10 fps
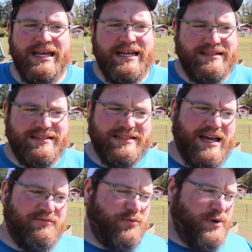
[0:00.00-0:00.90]
Since I
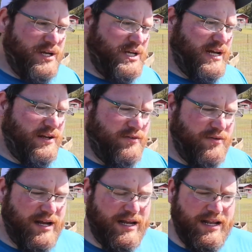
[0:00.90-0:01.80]
have 20 chickens
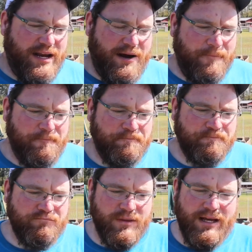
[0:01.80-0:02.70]
running in there,
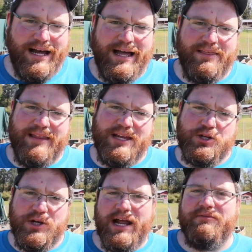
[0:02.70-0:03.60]
they
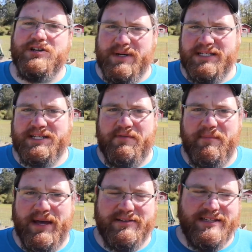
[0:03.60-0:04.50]
should average about 7
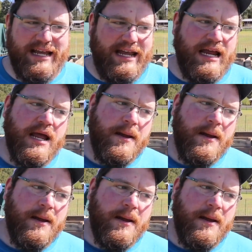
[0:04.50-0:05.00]
pounds a day.